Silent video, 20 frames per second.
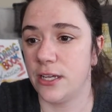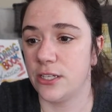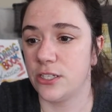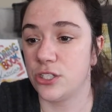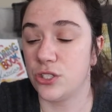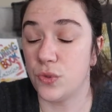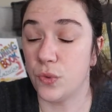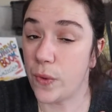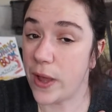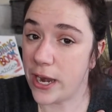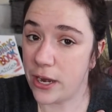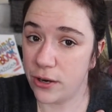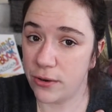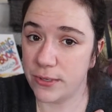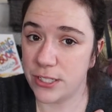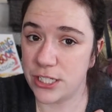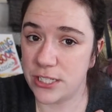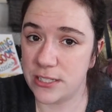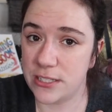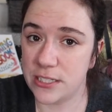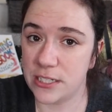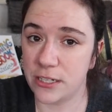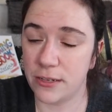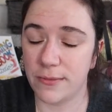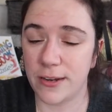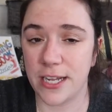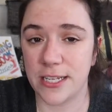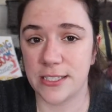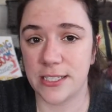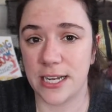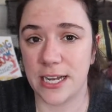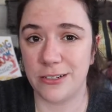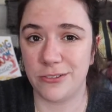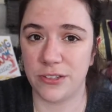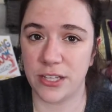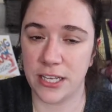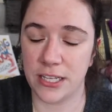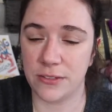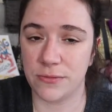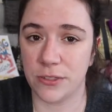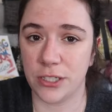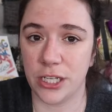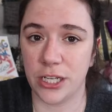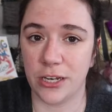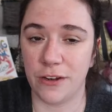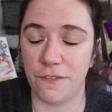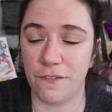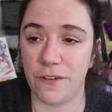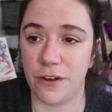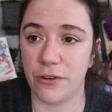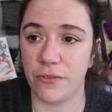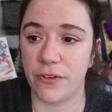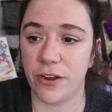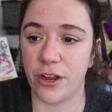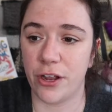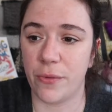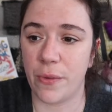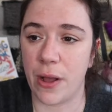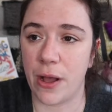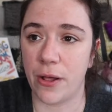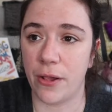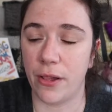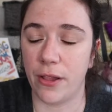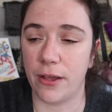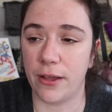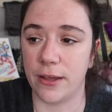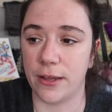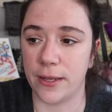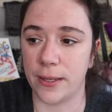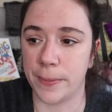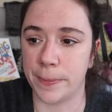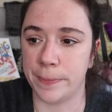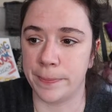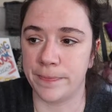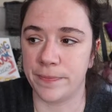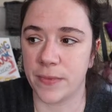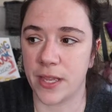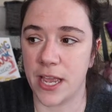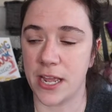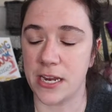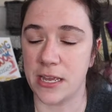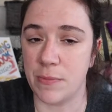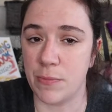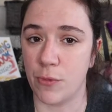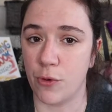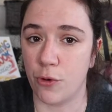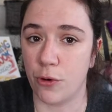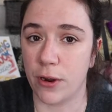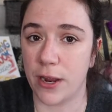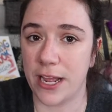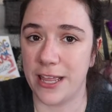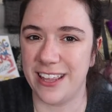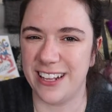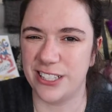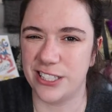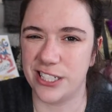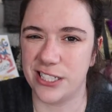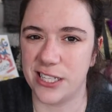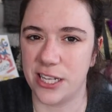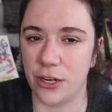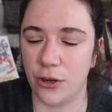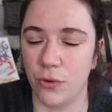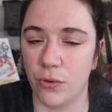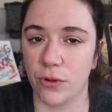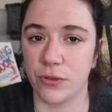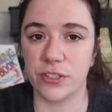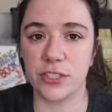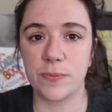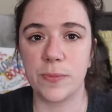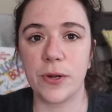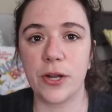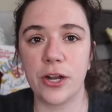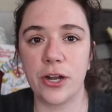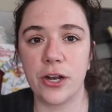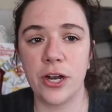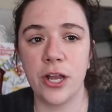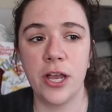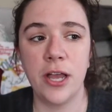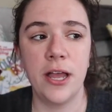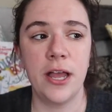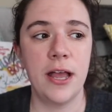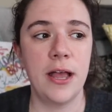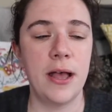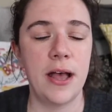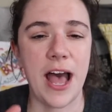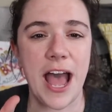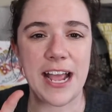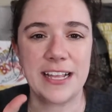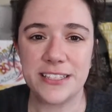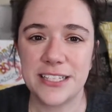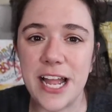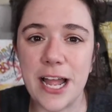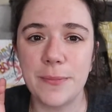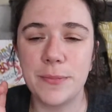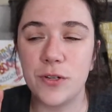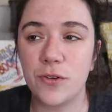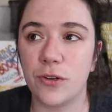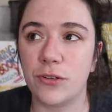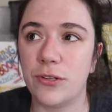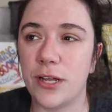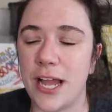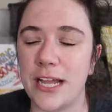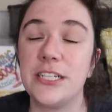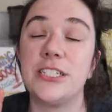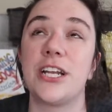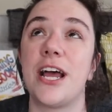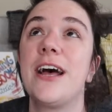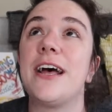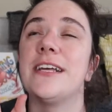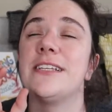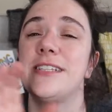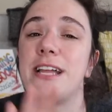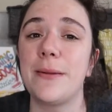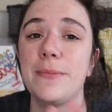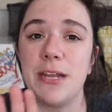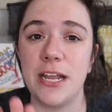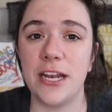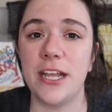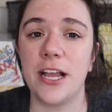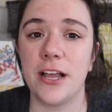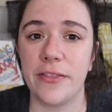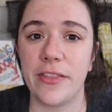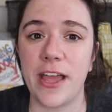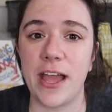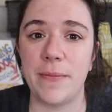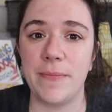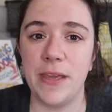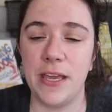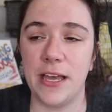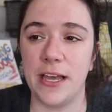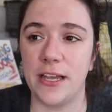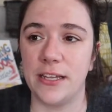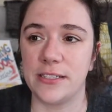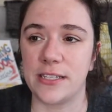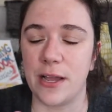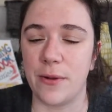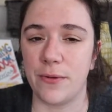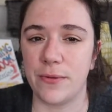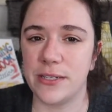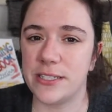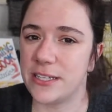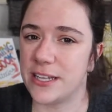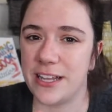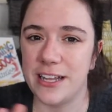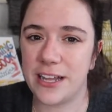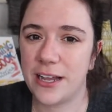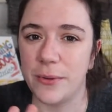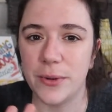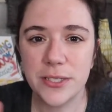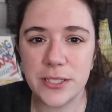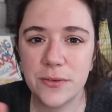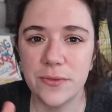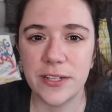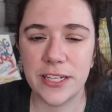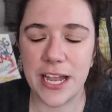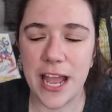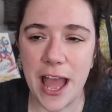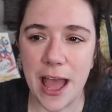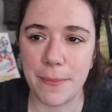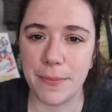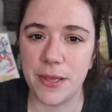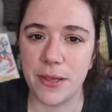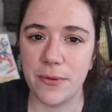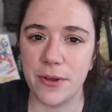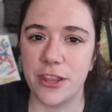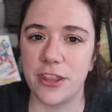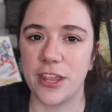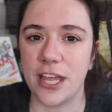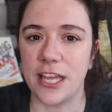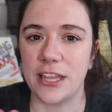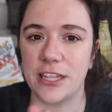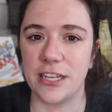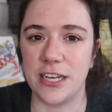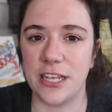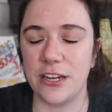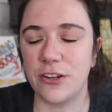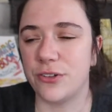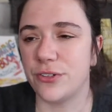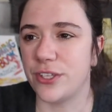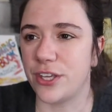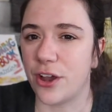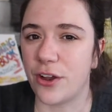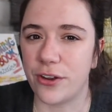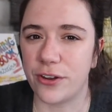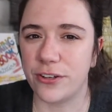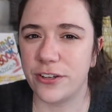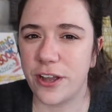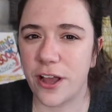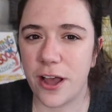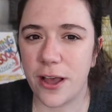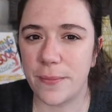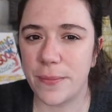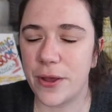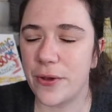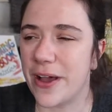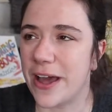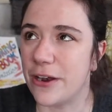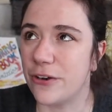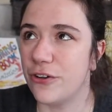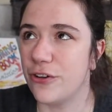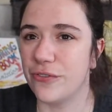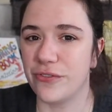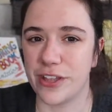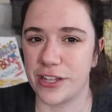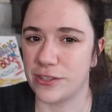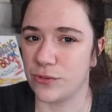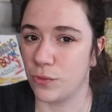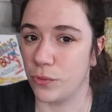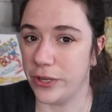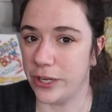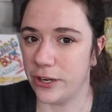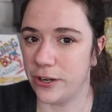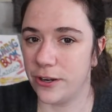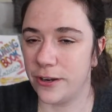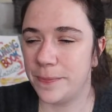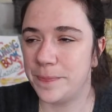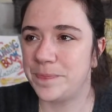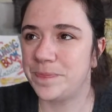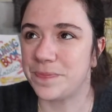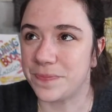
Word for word: sweater, which is still at rest, and I don't think it's really going to fit her very well um, anymore. I think she's hit a growth spurt. I stopped cro I, shot, I stopped knitting on that because I, was, I wasn't really happy with like the needle yarn combo. I don't know if that's weird,